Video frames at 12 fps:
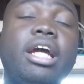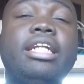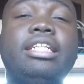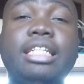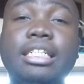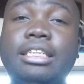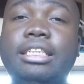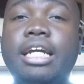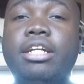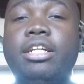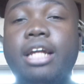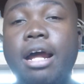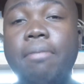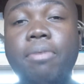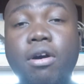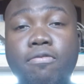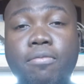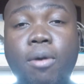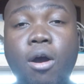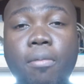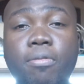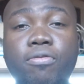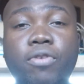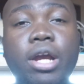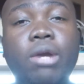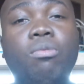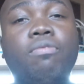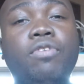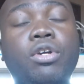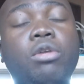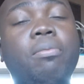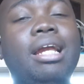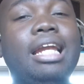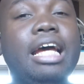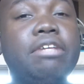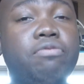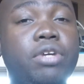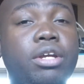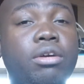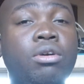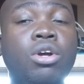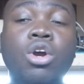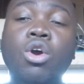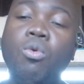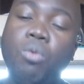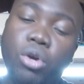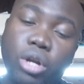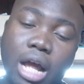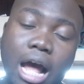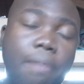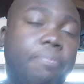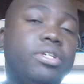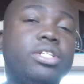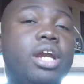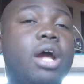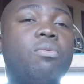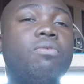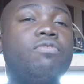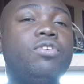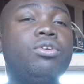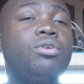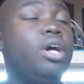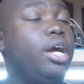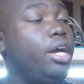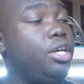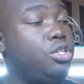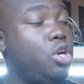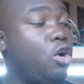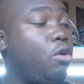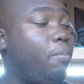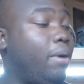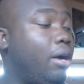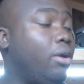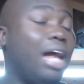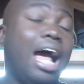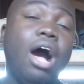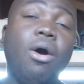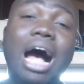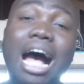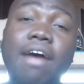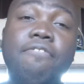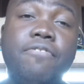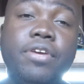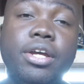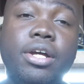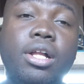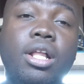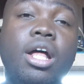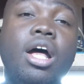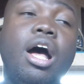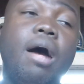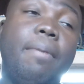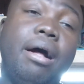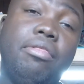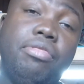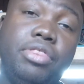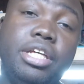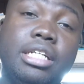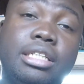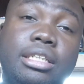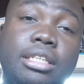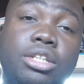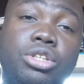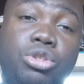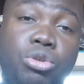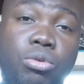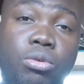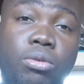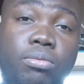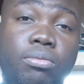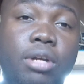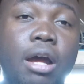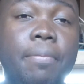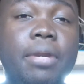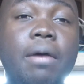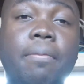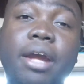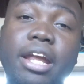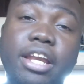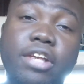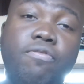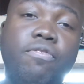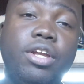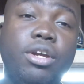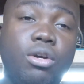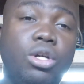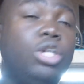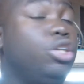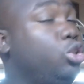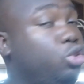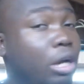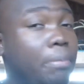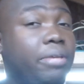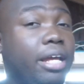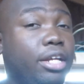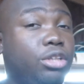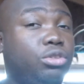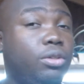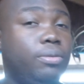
and disc sander that I bought from Harbor Freight and revealed in my last video. We're going to hop into that review and talk about how I feel about this tool. Coming up in this video. Drop that intro.